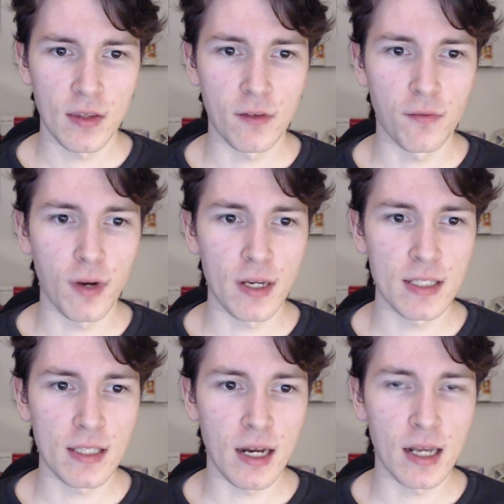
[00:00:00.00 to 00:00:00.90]
the phrase
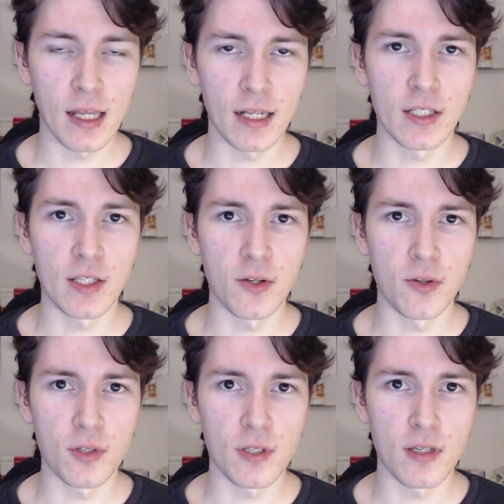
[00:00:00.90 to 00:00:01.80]
that I like to
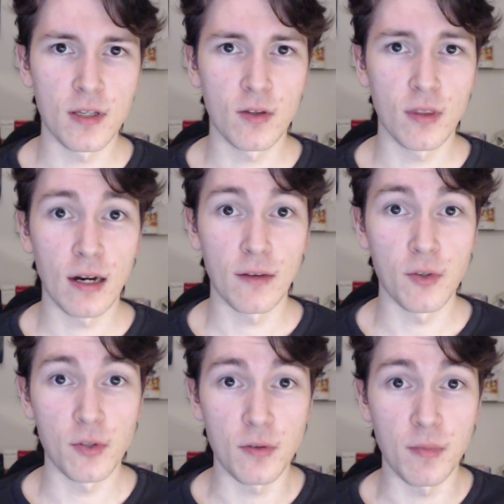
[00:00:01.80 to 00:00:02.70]
use, that I've
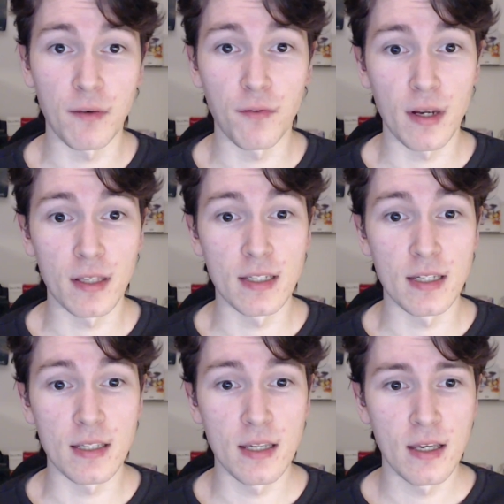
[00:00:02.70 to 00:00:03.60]
used with my friends,
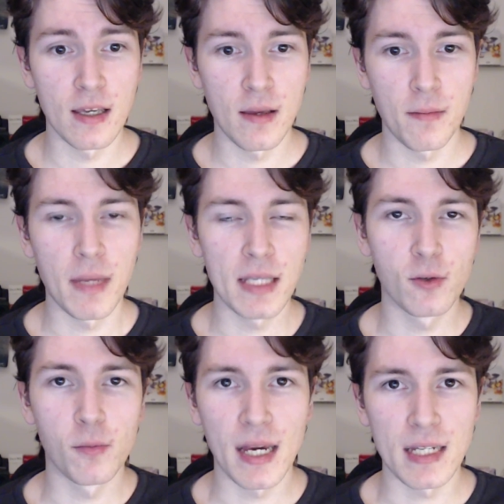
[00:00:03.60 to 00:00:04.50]
is
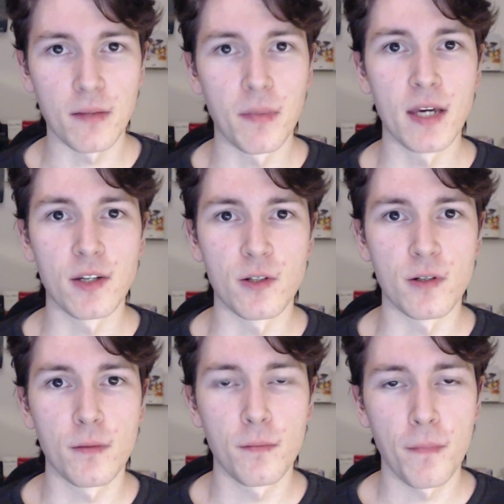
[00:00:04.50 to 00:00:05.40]
mental
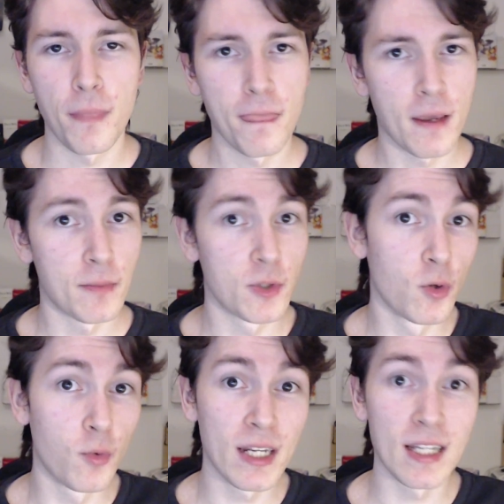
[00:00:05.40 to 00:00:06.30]
masturbation. I'm sure
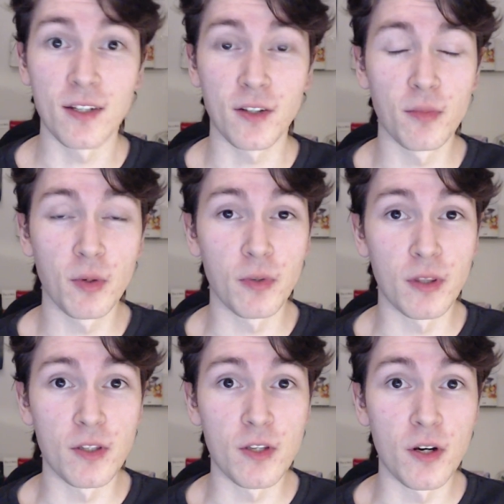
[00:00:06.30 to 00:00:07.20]
we didn't come up with
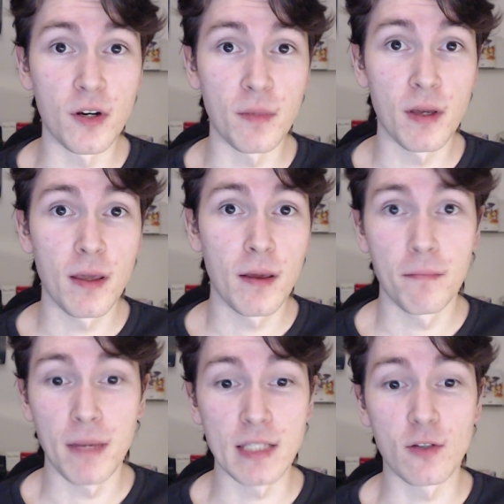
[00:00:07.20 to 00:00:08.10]
the term
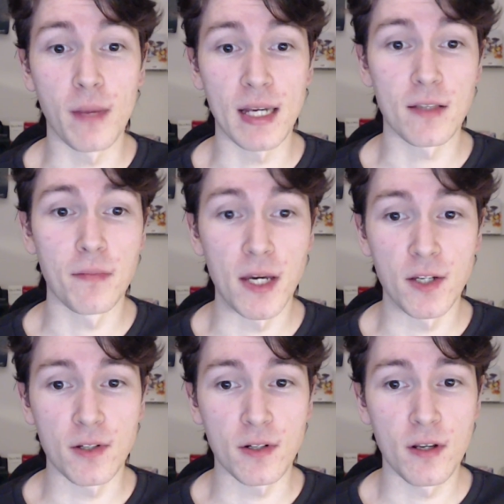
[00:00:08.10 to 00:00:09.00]
mental
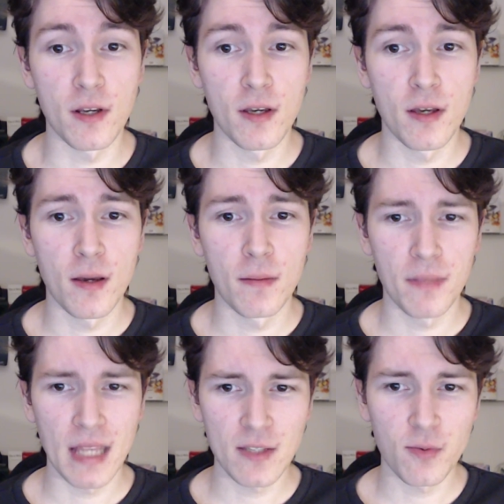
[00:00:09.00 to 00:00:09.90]
masturbation,
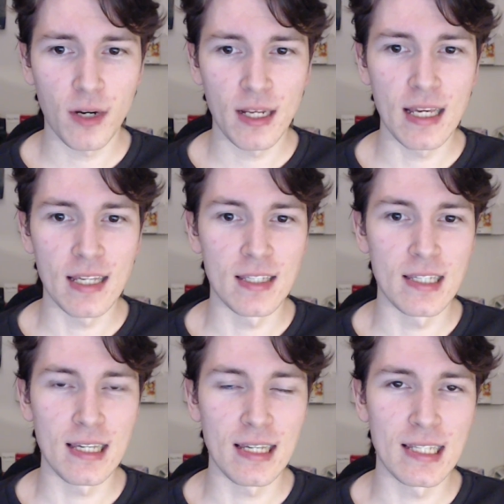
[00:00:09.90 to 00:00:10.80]
but that's what it
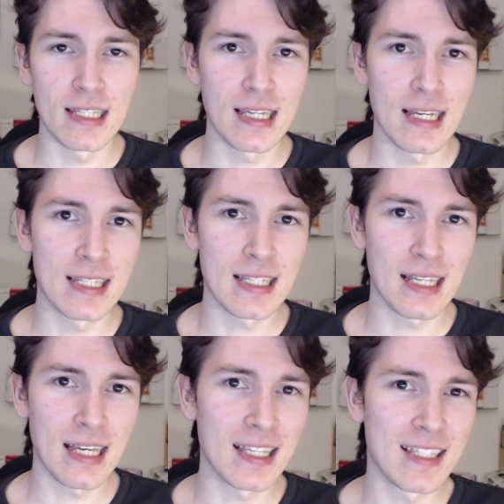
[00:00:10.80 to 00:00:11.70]
is. It's it's
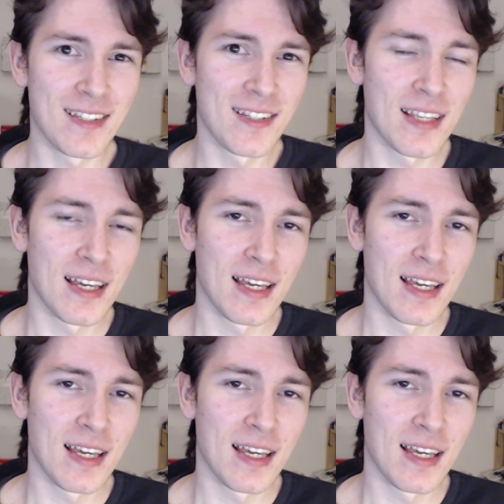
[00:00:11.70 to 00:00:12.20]
like it's just